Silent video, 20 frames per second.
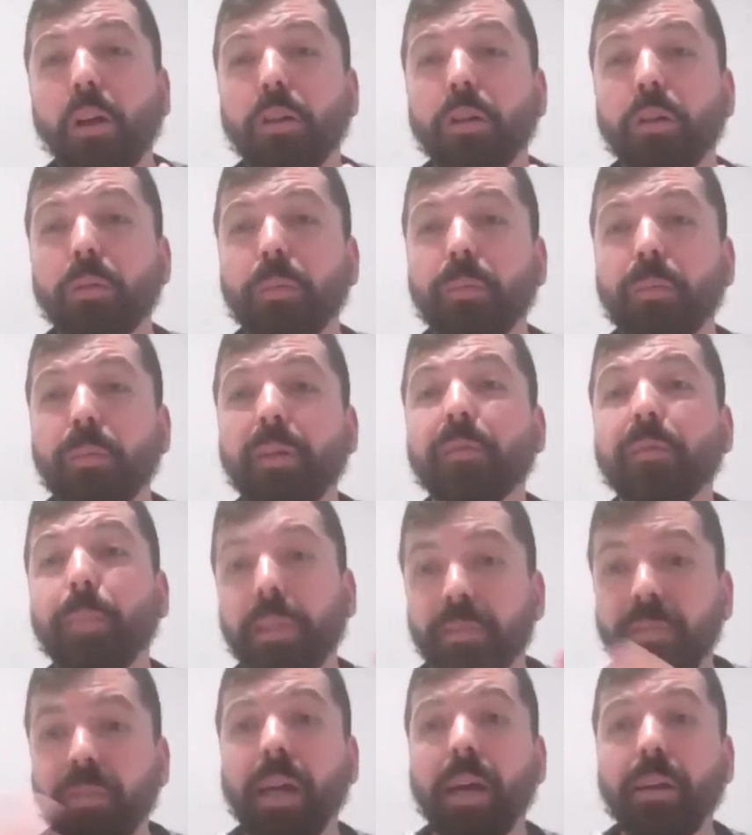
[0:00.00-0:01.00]
Uh,
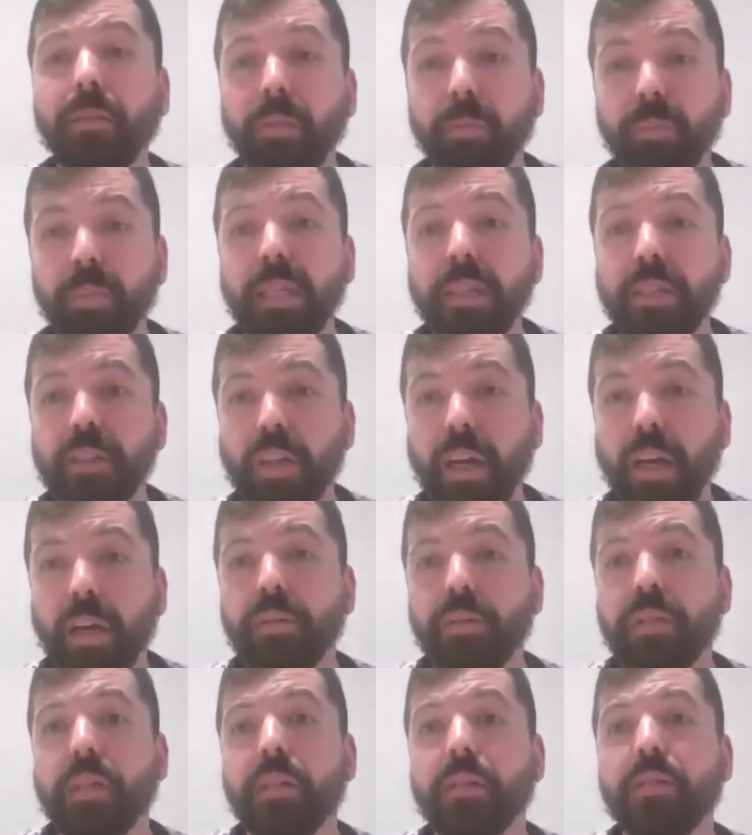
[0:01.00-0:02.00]
but we have a beach
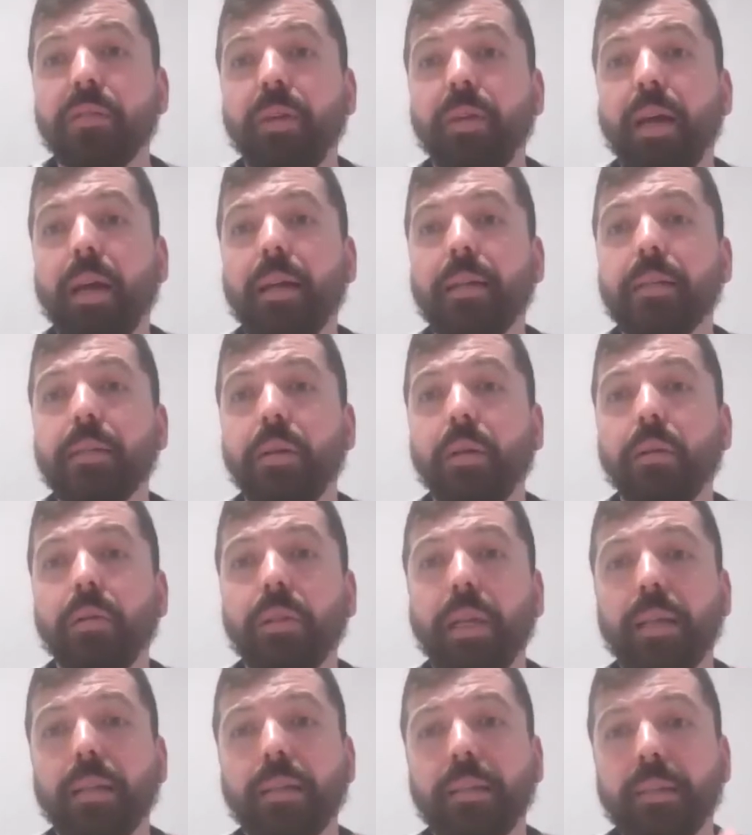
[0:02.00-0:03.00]
house as well, so
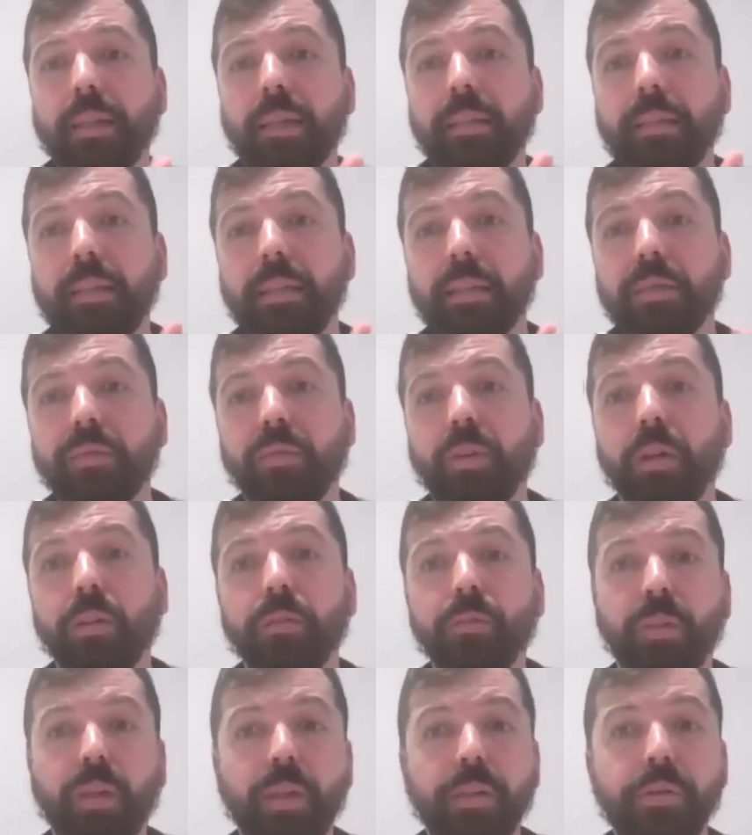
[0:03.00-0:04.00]
that that is
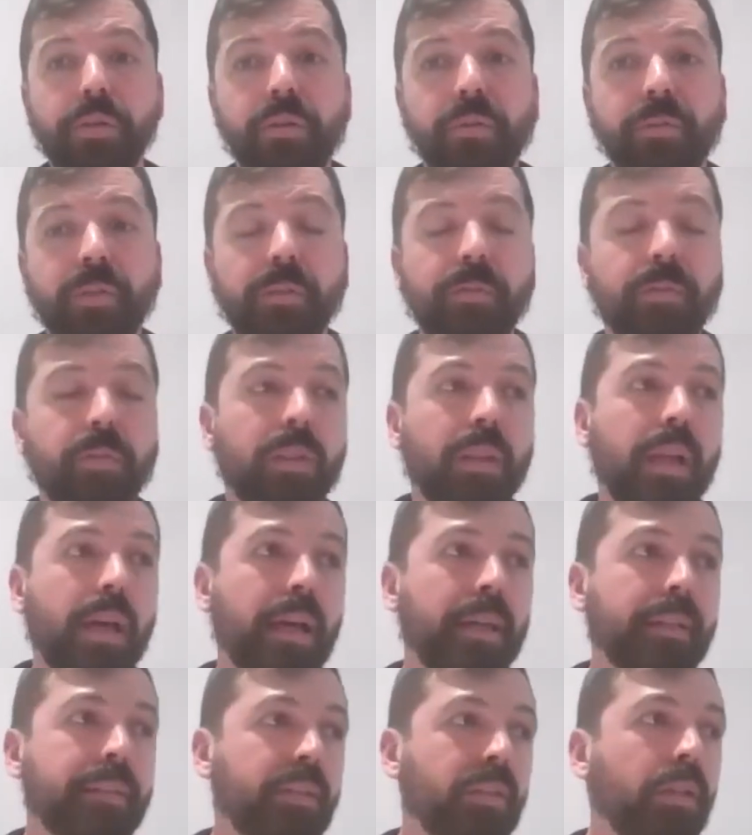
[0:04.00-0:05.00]
one venue we would
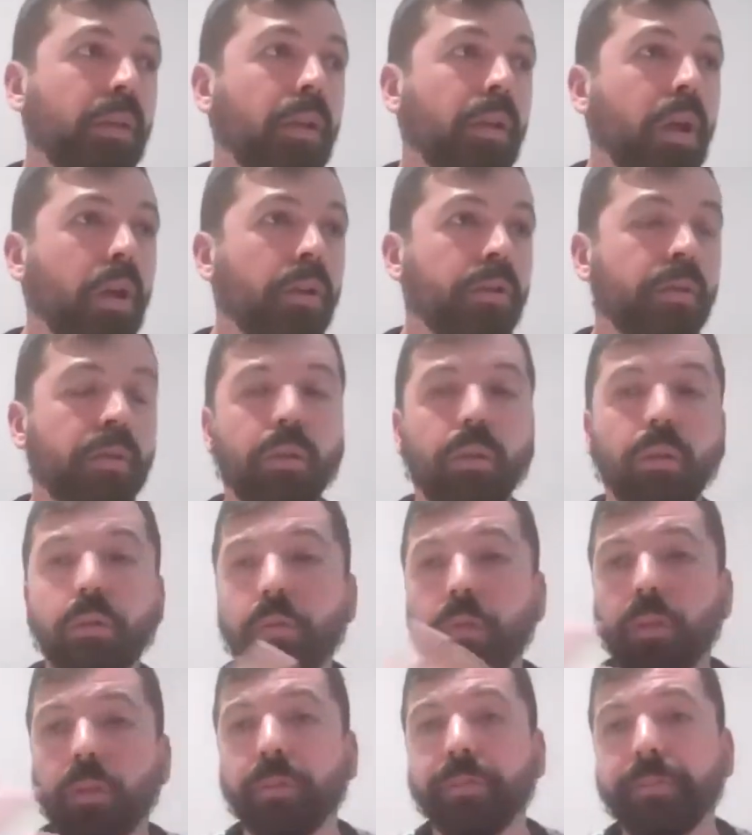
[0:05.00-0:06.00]
like to
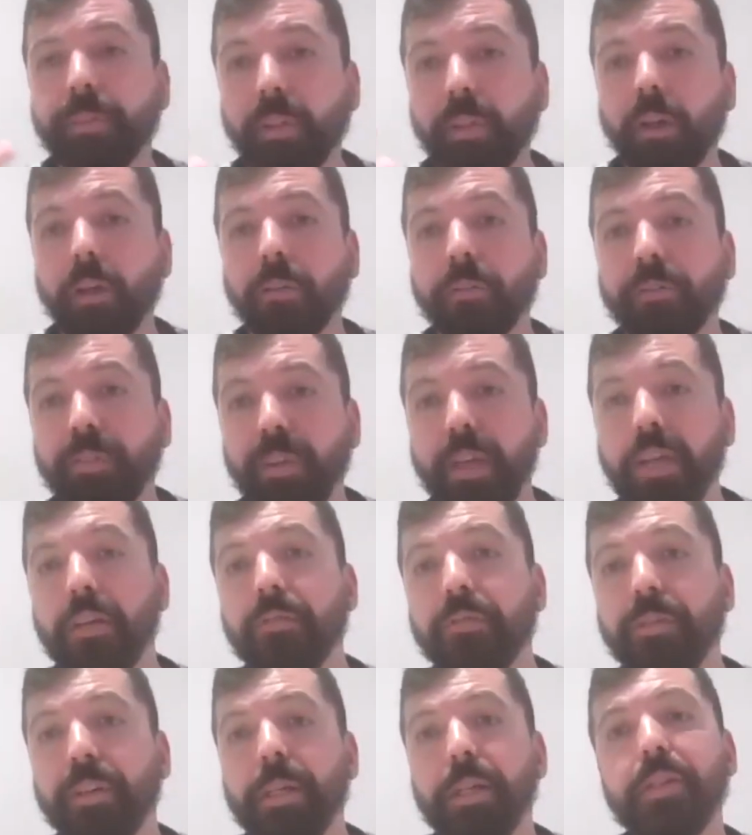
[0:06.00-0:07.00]
sort of uh, fe
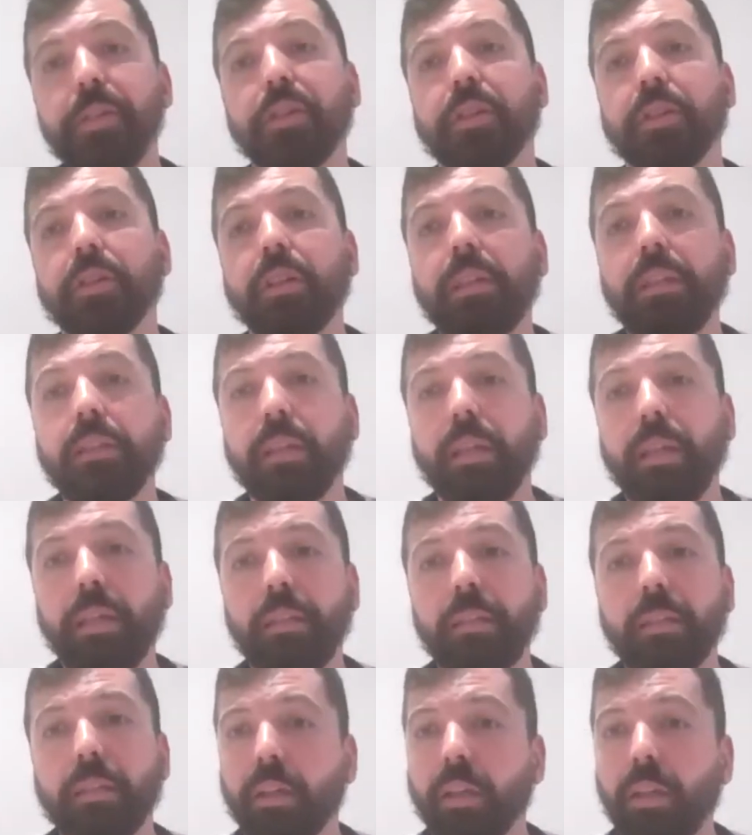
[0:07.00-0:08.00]
feature in
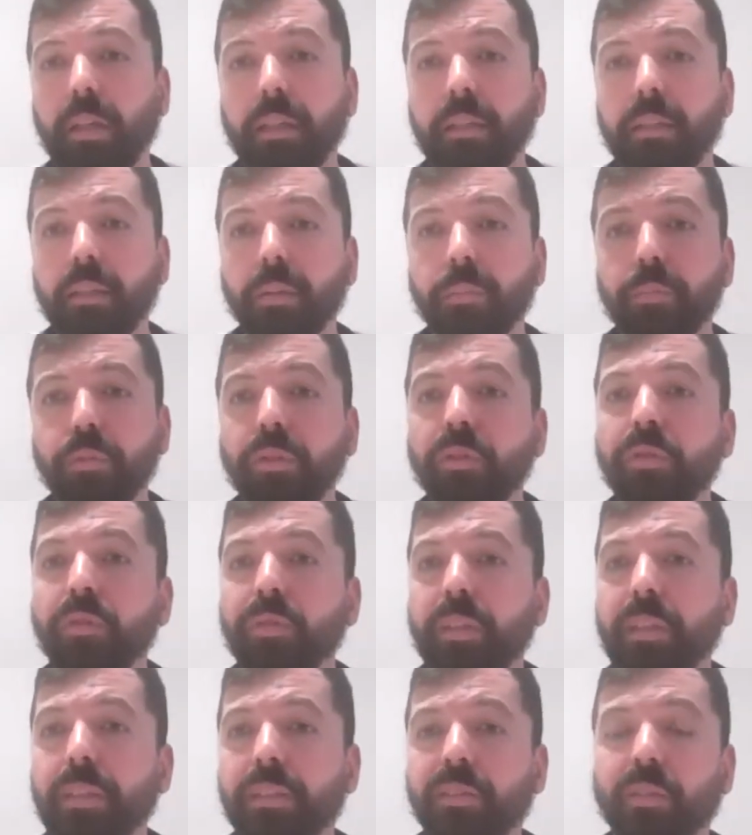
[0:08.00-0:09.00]
in the in the
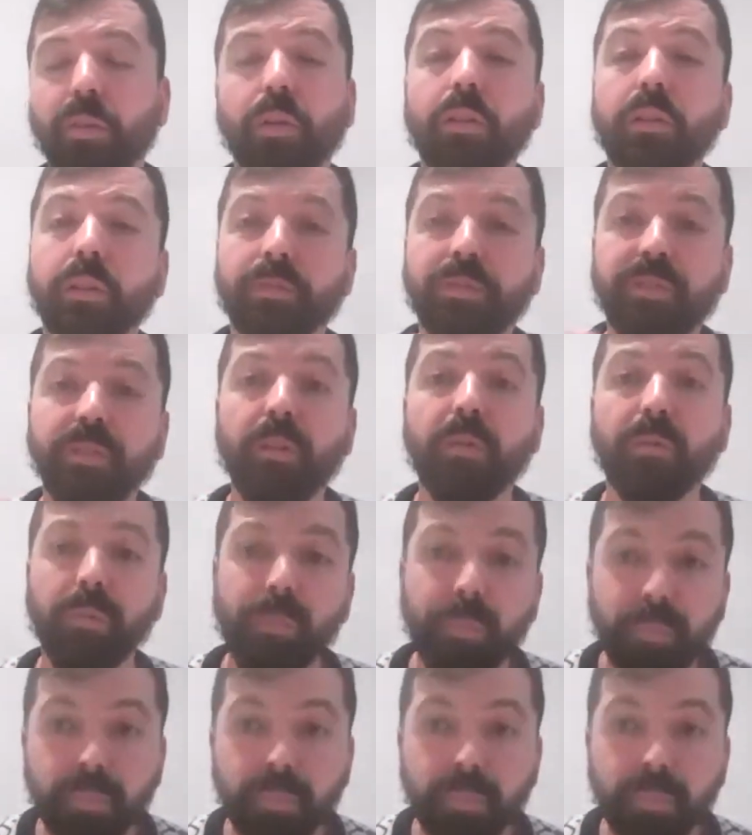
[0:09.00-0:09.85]
movies or the uh,